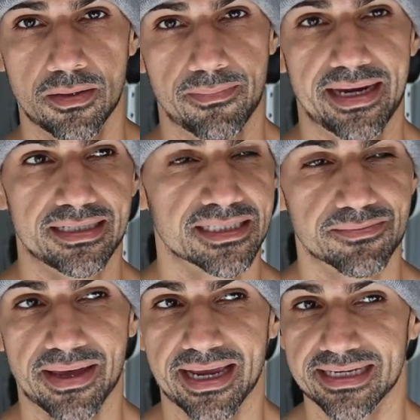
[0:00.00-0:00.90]
made this
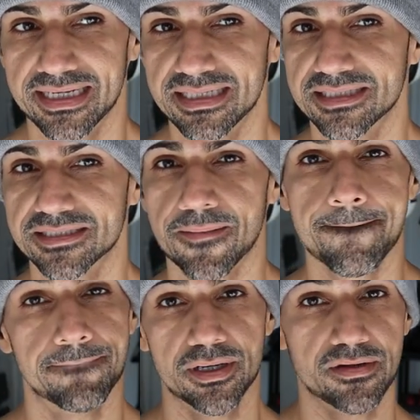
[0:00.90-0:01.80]
bag is.
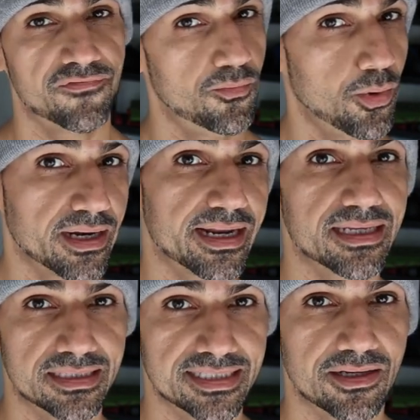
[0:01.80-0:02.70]
But from what I
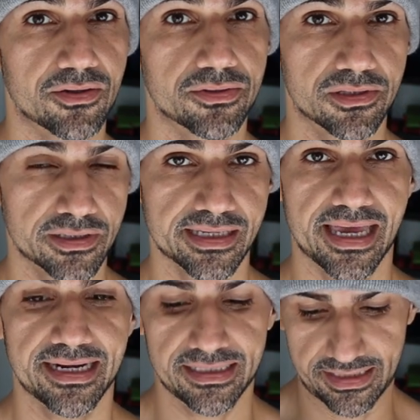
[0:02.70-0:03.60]
can tell looking
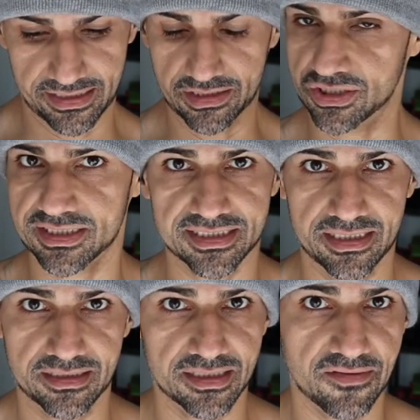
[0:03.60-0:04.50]
at it and just
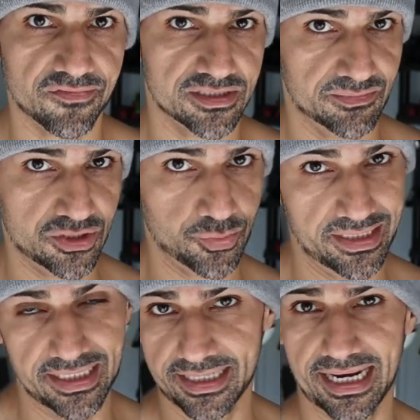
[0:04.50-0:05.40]
seeing the differences
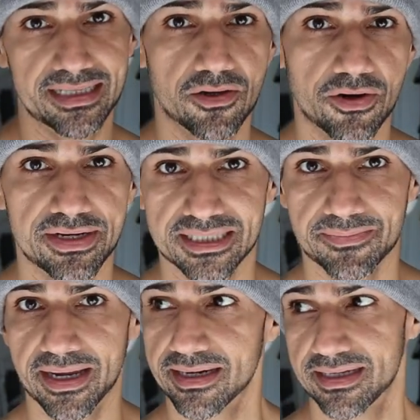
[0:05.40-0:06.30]
between it and the
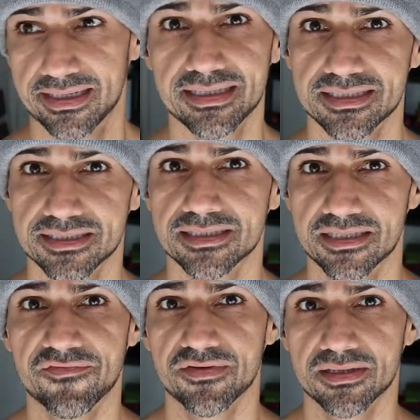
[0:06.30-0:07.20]
RDX bag, it is
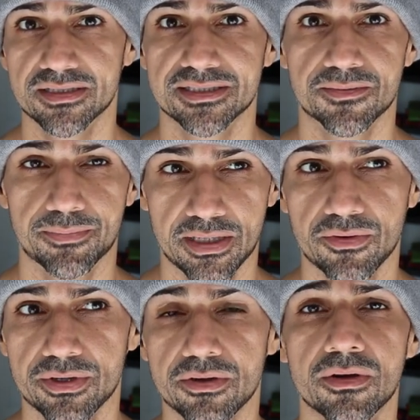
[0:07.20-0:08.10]
definitely
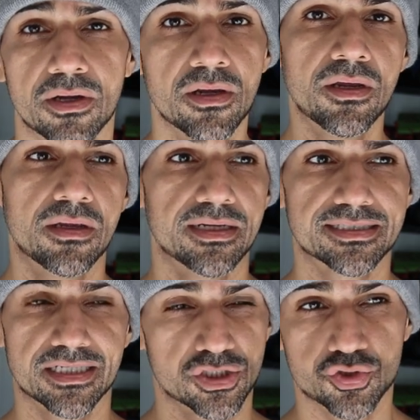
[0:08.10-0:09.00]
superior.
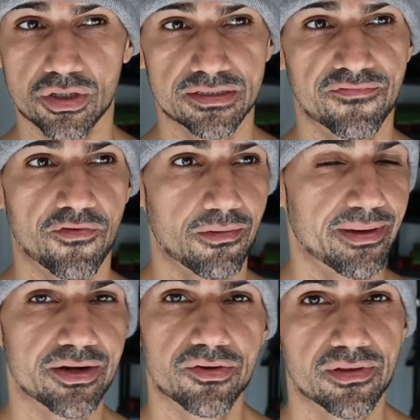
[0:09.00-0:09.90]
It's constructed far
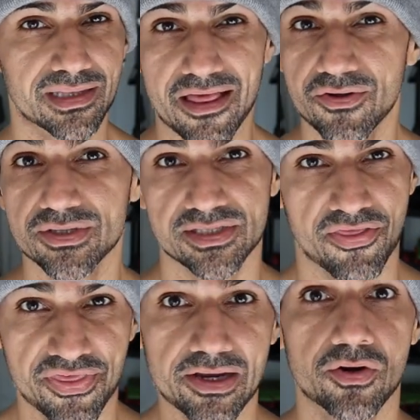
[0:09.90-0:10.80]
better, the leather's
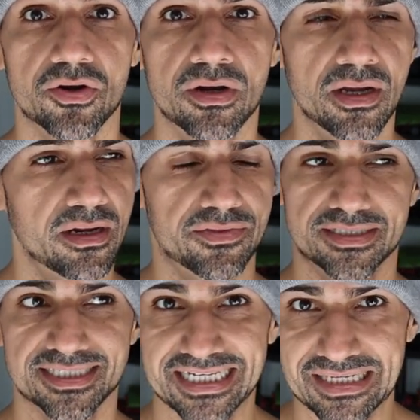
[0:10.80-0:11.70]
thicker, the
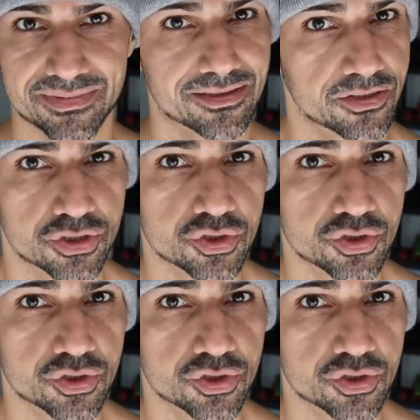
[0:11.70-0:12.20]
seams look